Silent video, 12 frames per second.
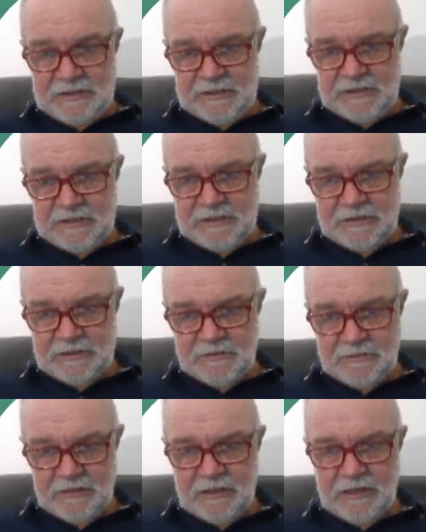
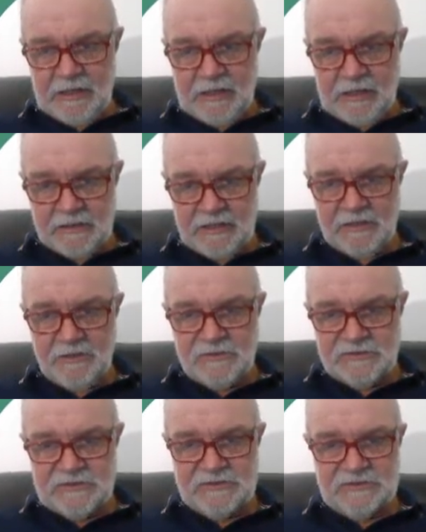are getting
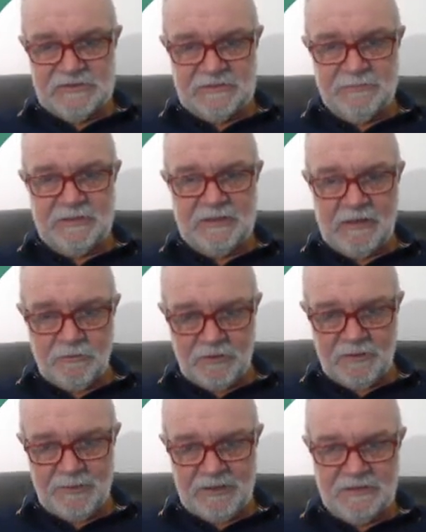used to the system, but they'd
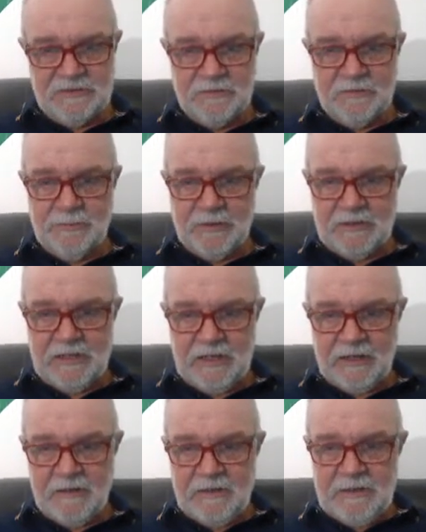already be into it by now.